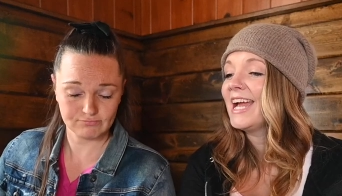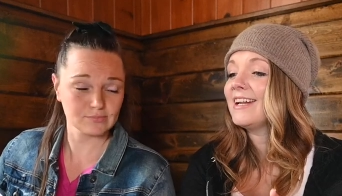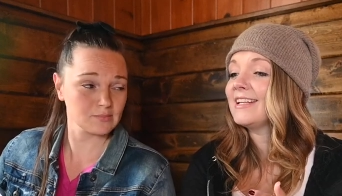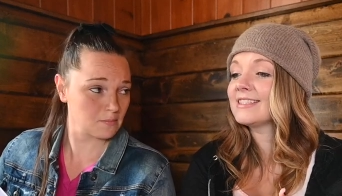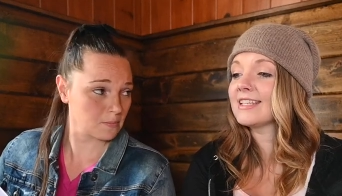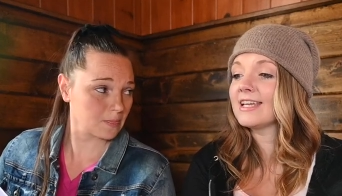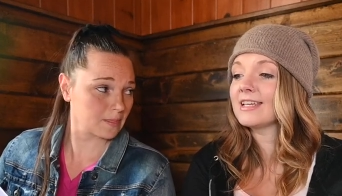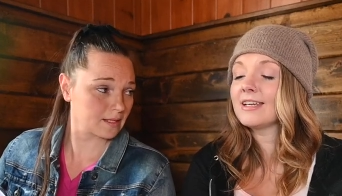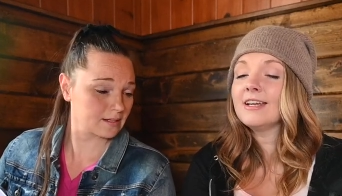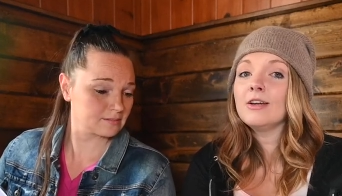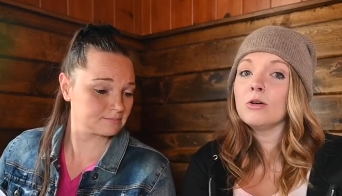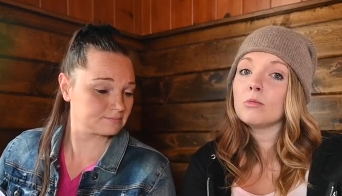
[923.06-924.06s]
Speaker 1: and it's like,
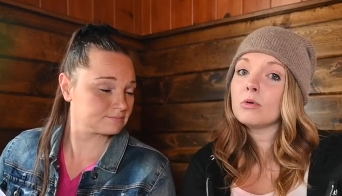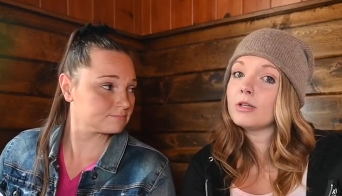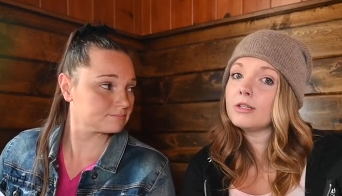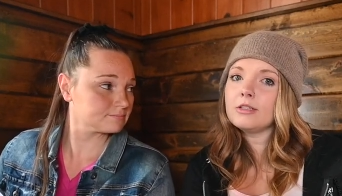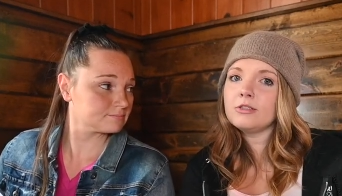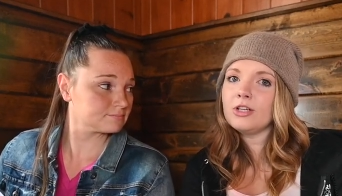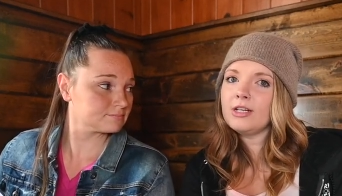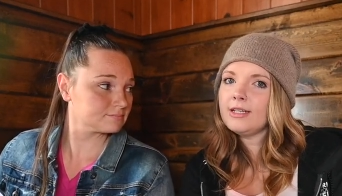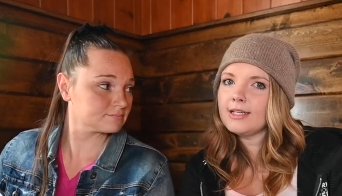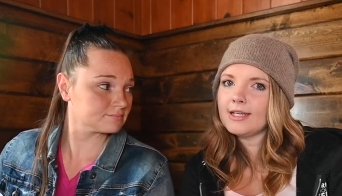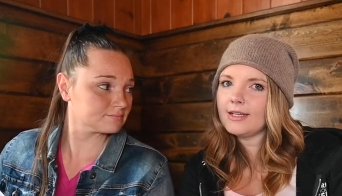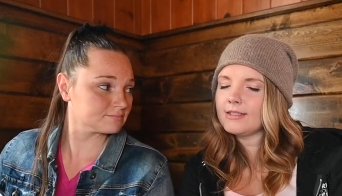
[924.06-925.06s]
what are you
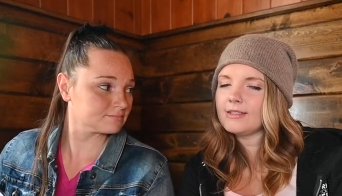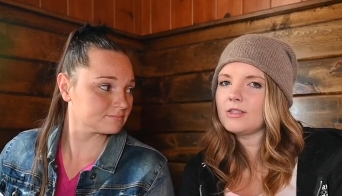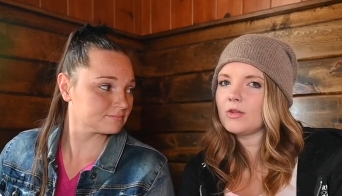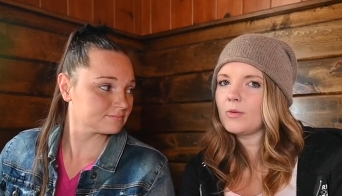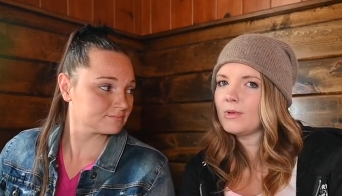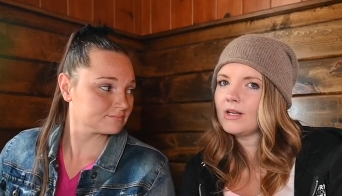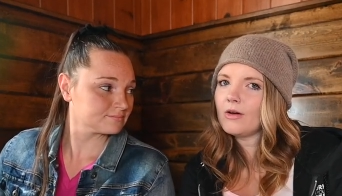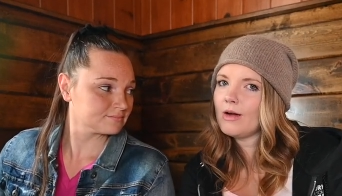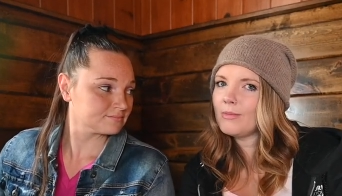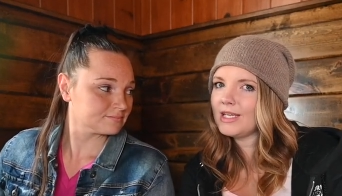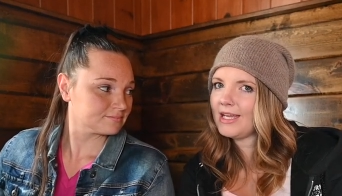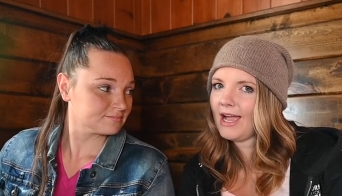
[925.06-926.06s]
drinking? So that we know
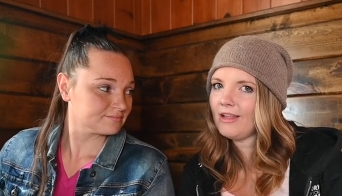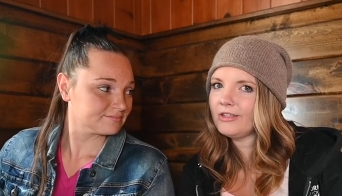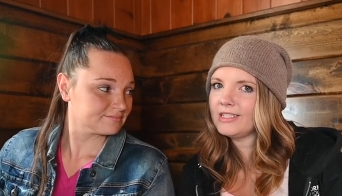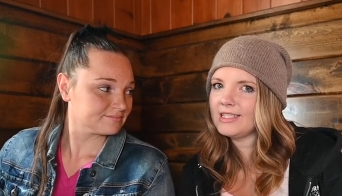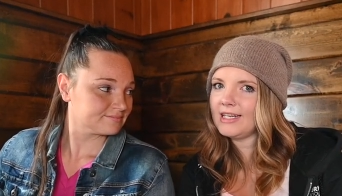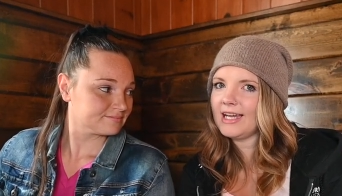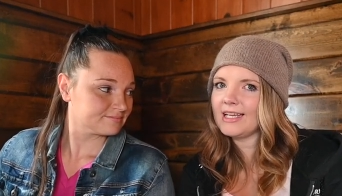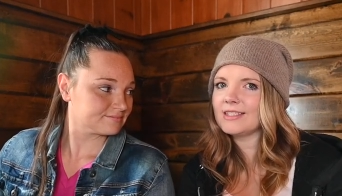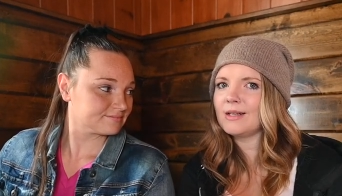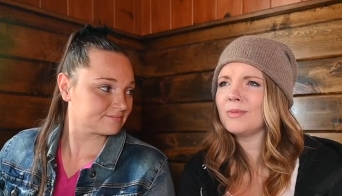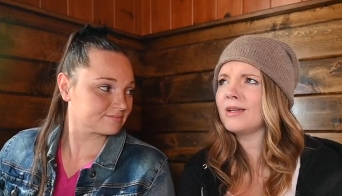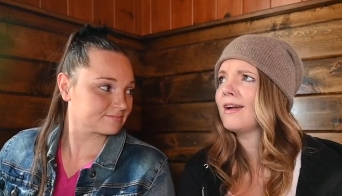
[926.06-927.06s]
how many calories it has.
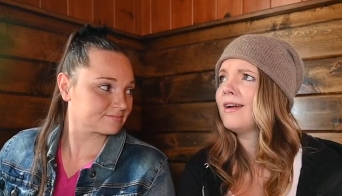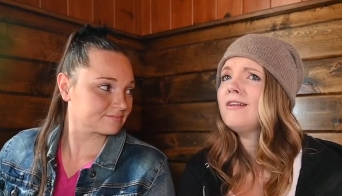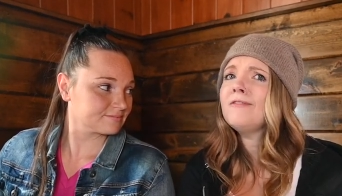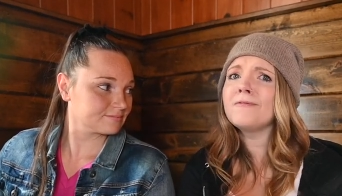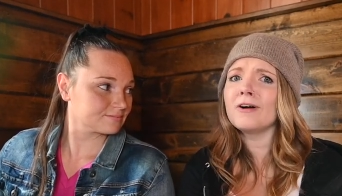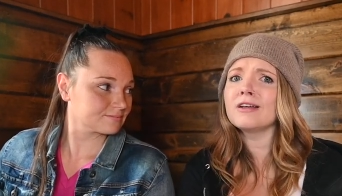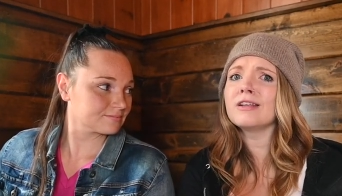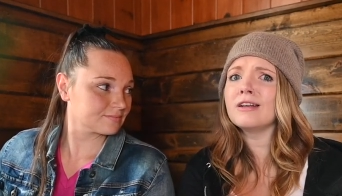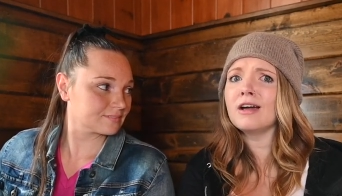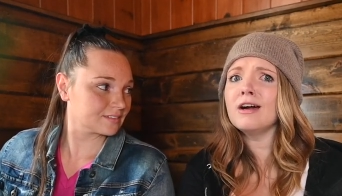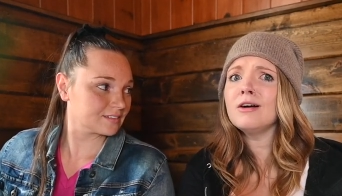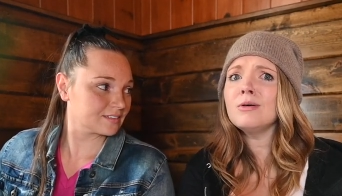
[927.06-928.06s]
And I'm like, I don't fucking
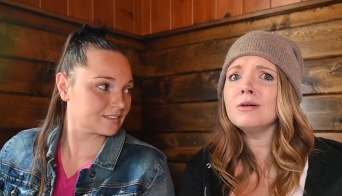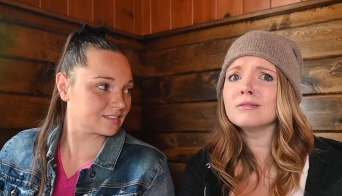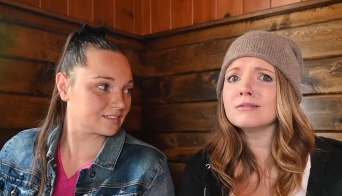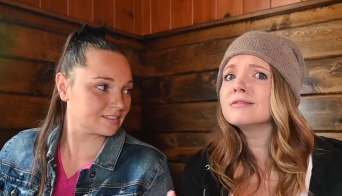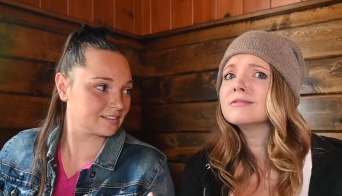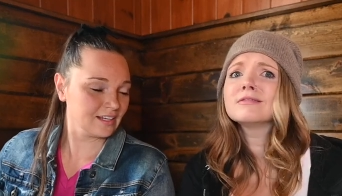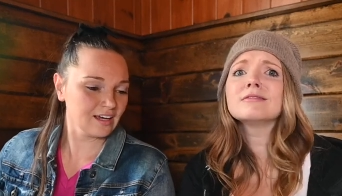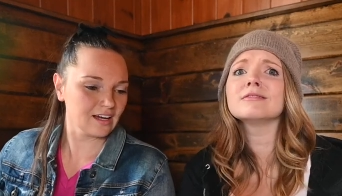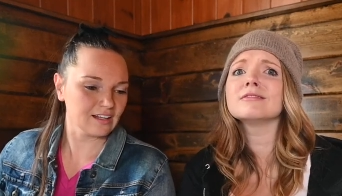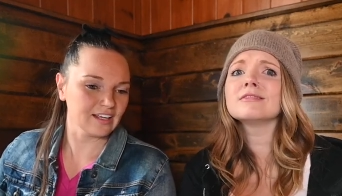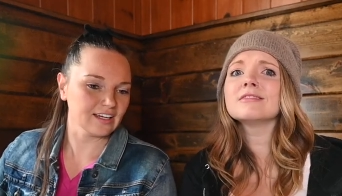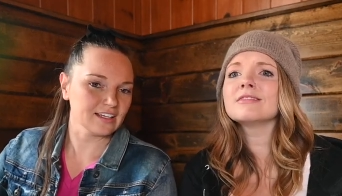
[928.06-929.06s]
know.
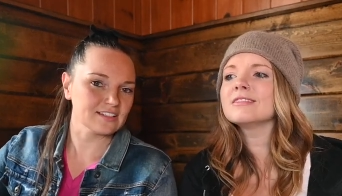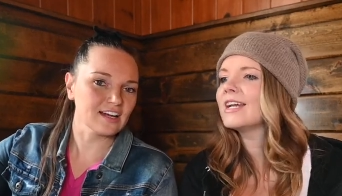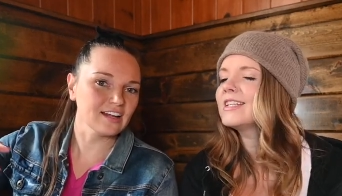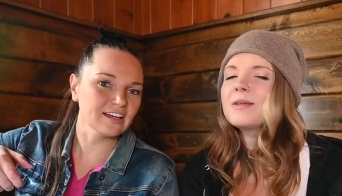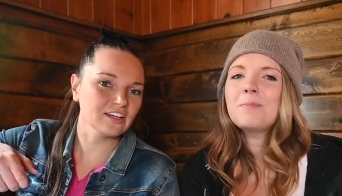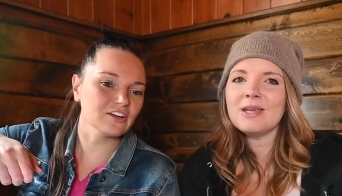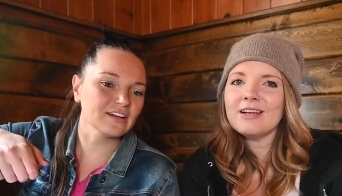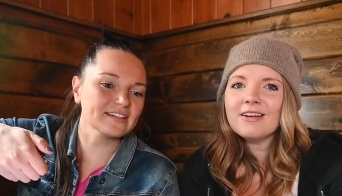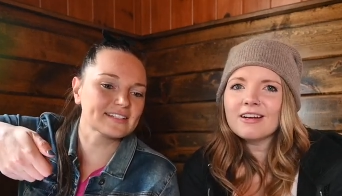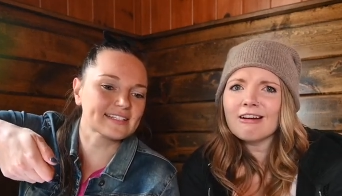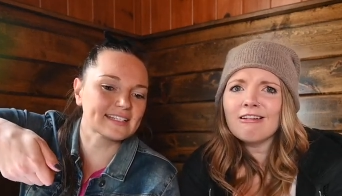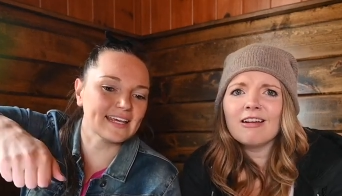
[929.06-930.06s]
Speaker 2: Yeah, like it's not it's like you're
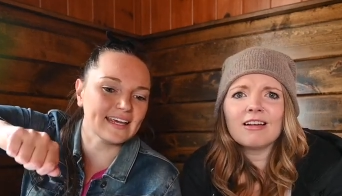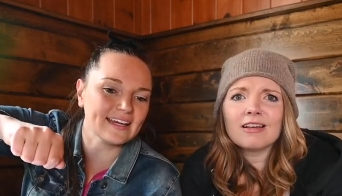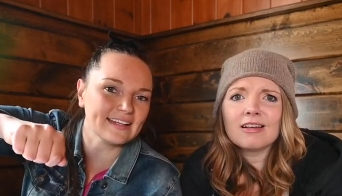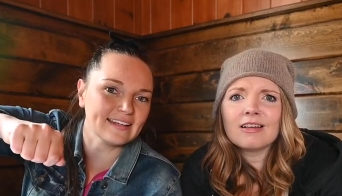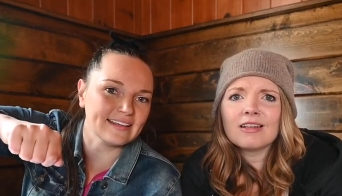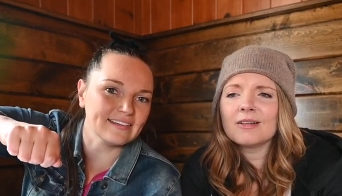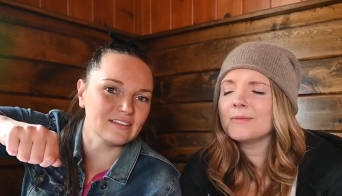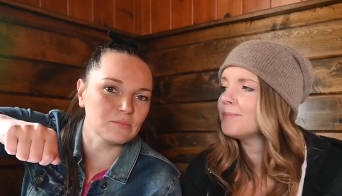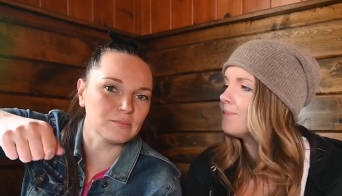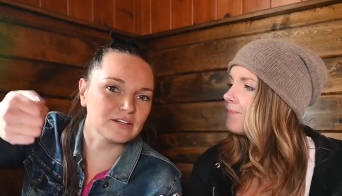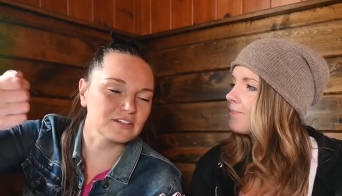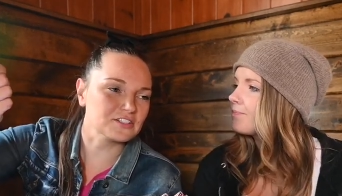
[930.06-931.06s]
gonna scan in the
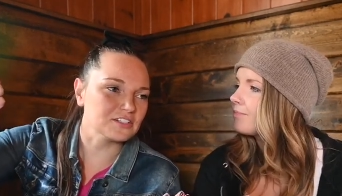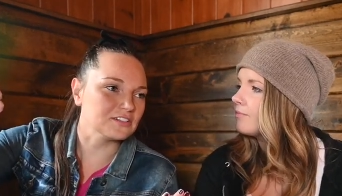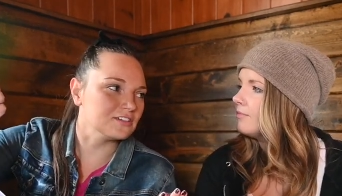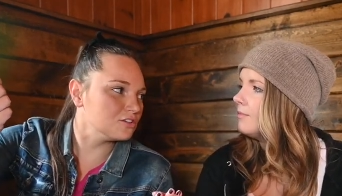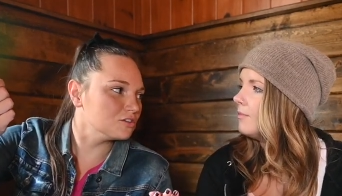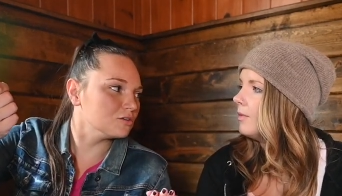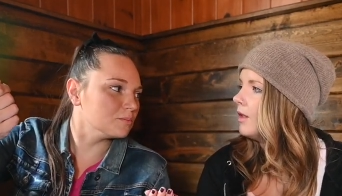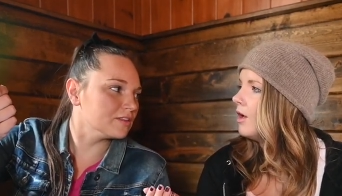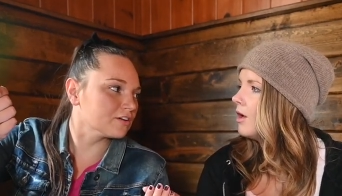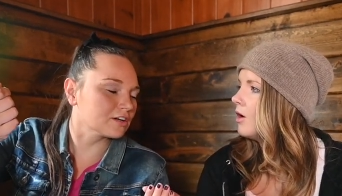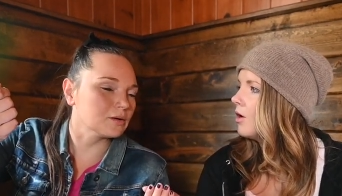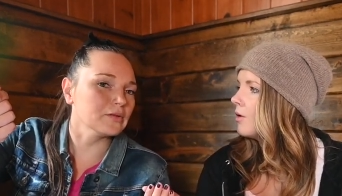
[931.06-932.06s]
beer to Noom
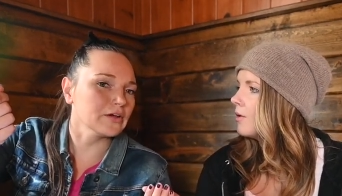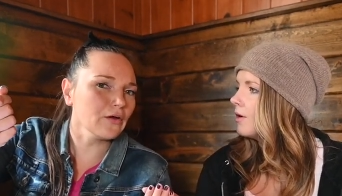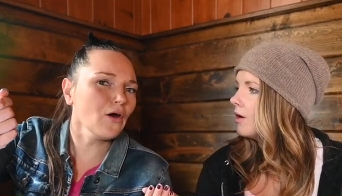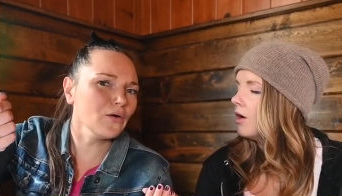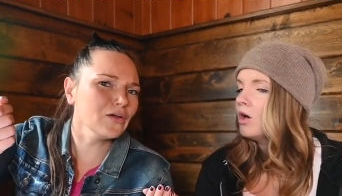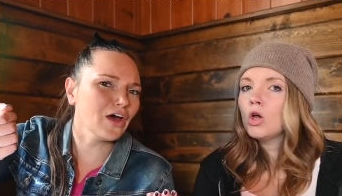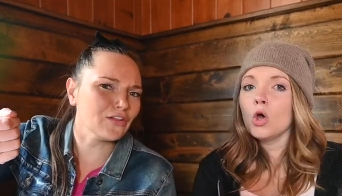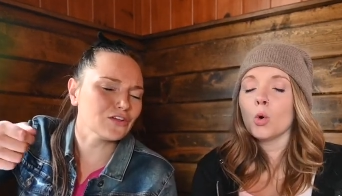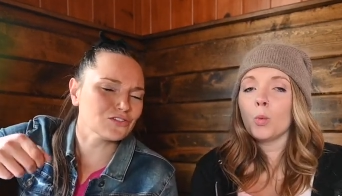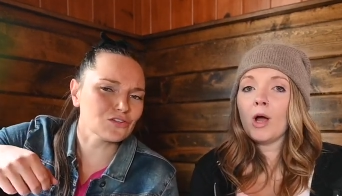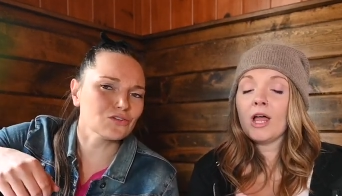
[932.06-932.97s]
and they're gonna be like, oh yeah, that's